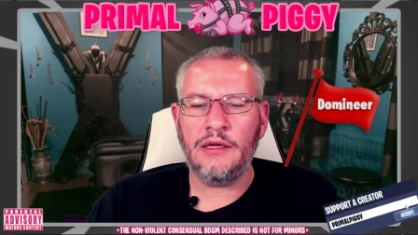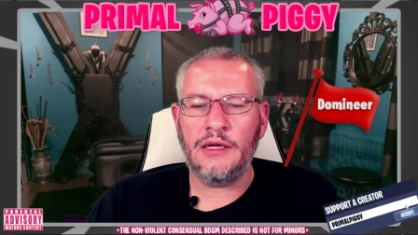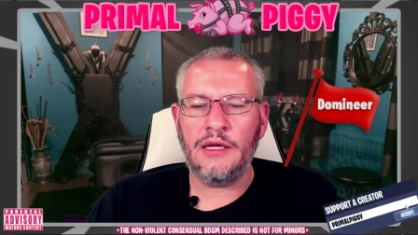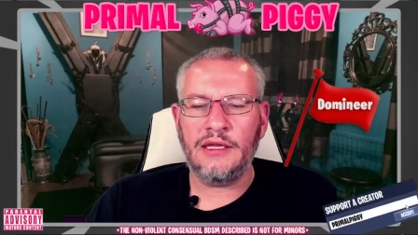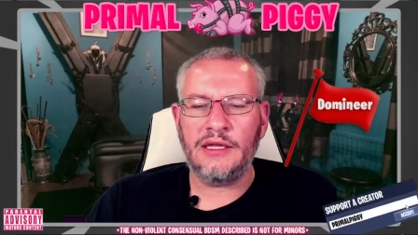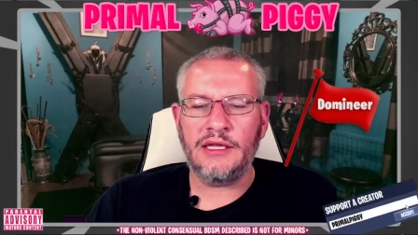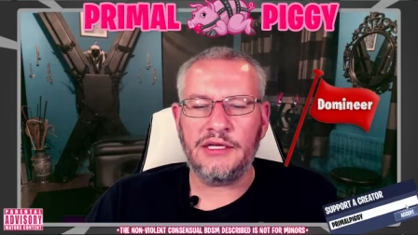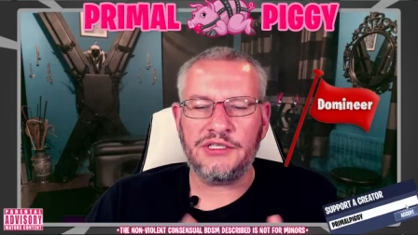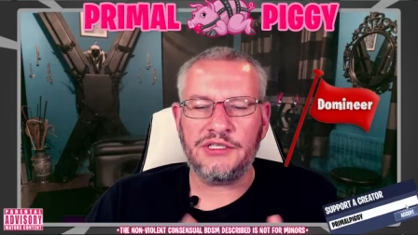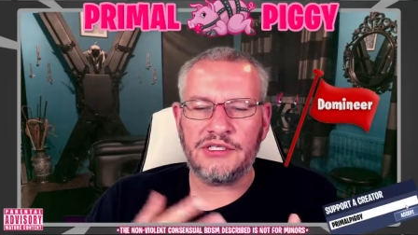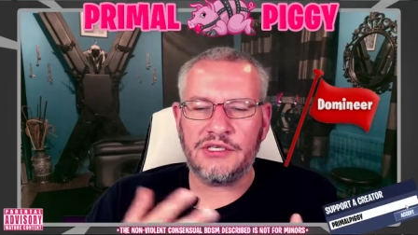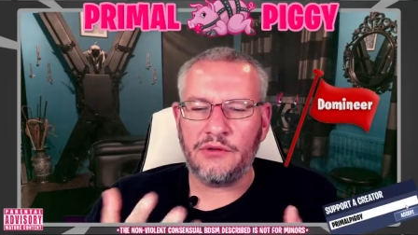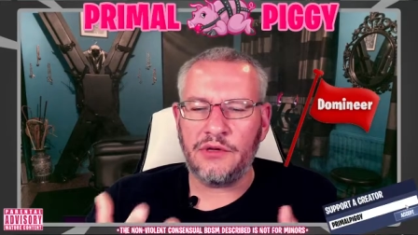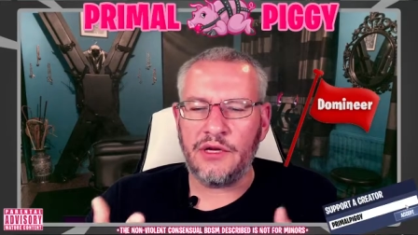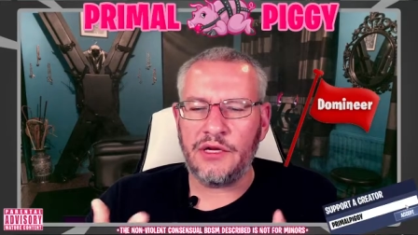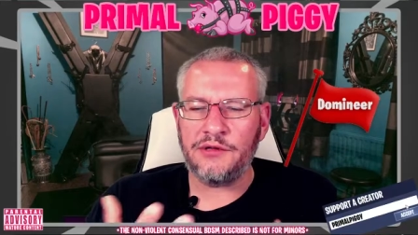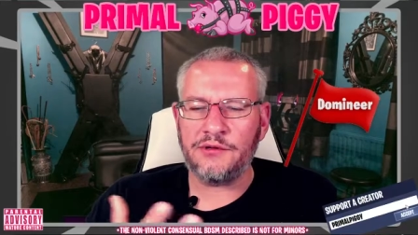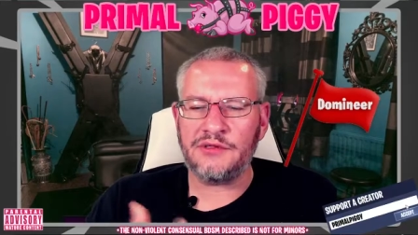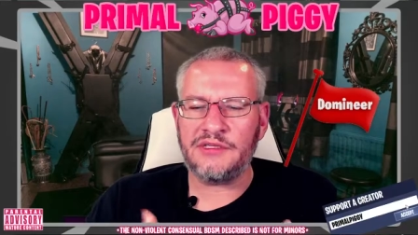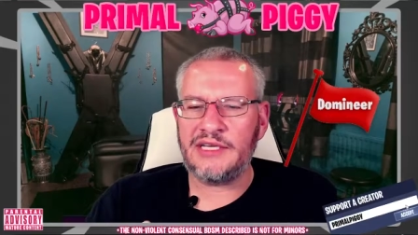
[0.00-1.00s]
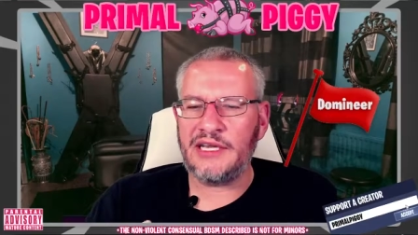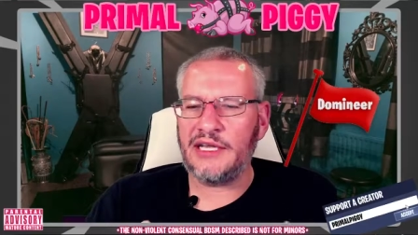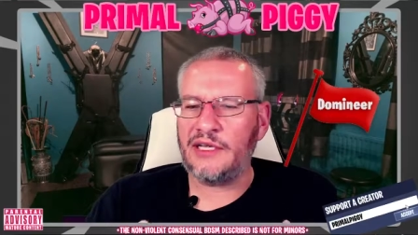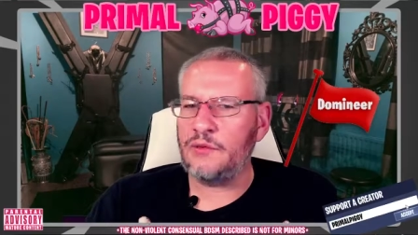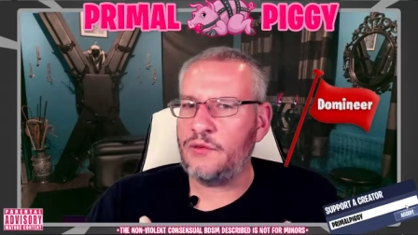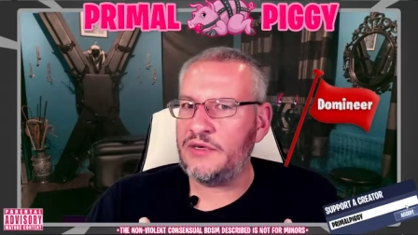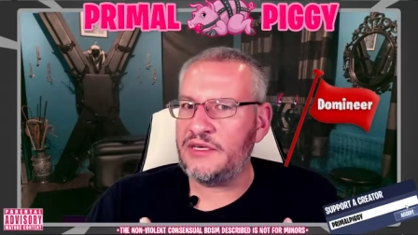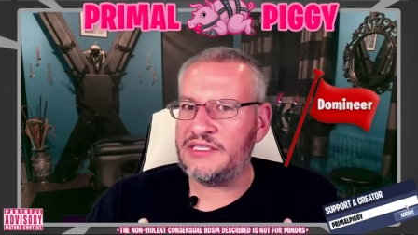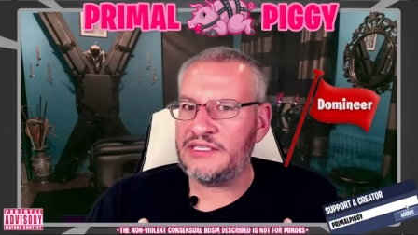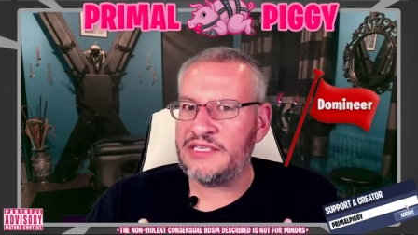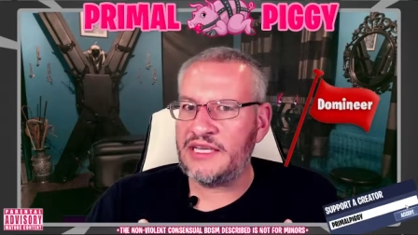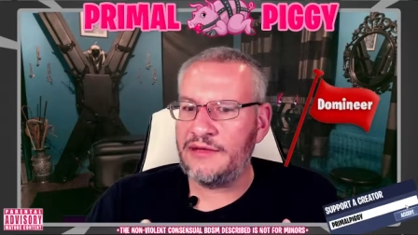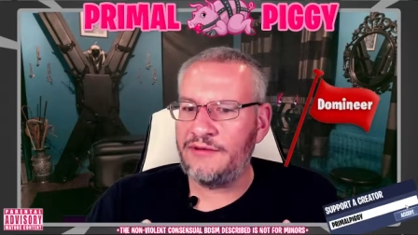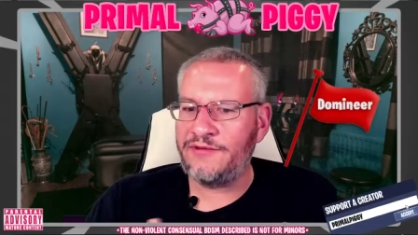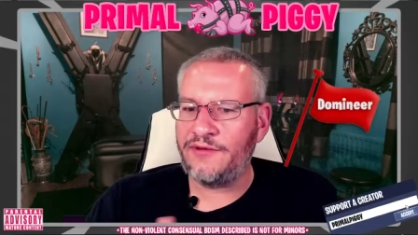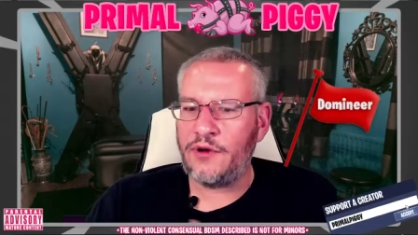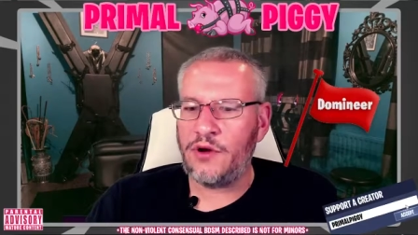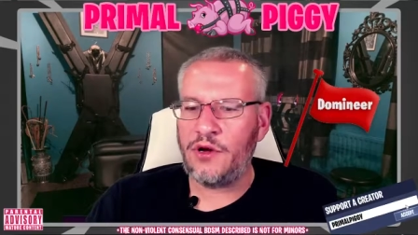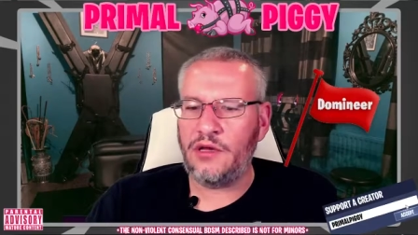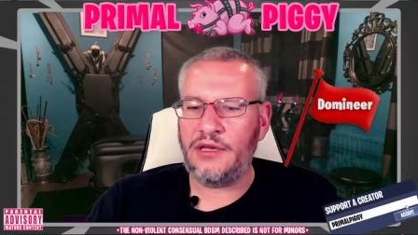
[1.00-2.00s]
They just don't understand what a safe
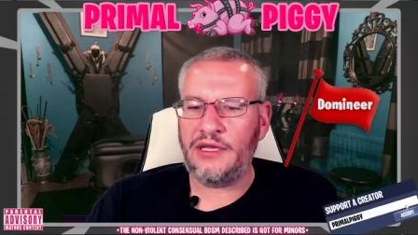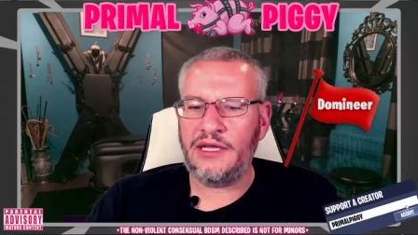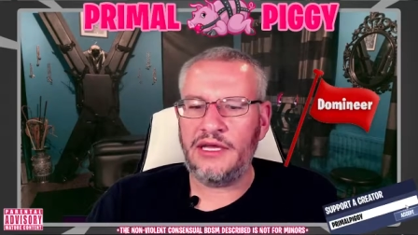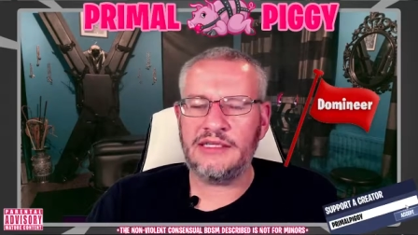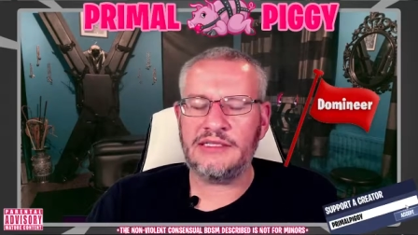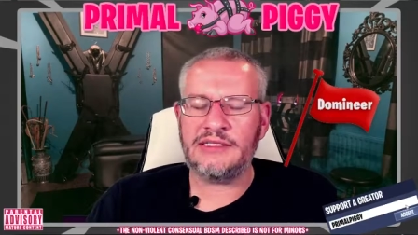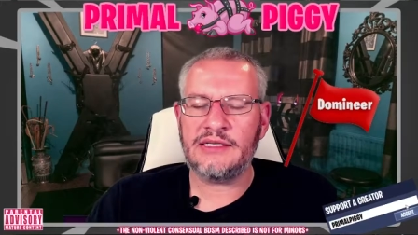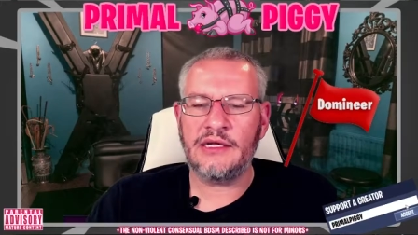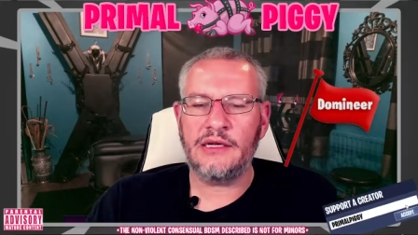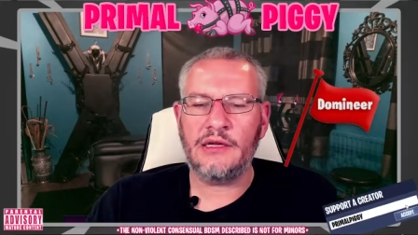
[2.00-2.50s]
call is